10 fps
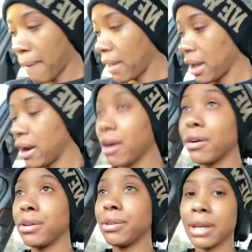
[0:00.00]
How
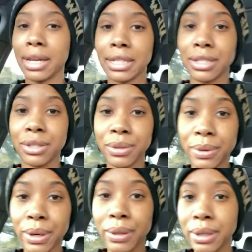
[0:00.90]
are you guys
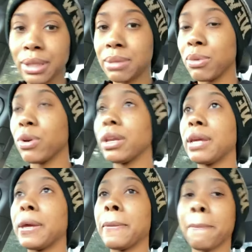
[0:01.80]
doing on this
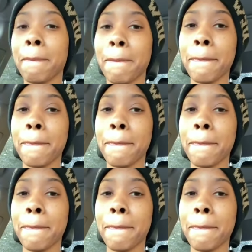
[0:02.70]
morning?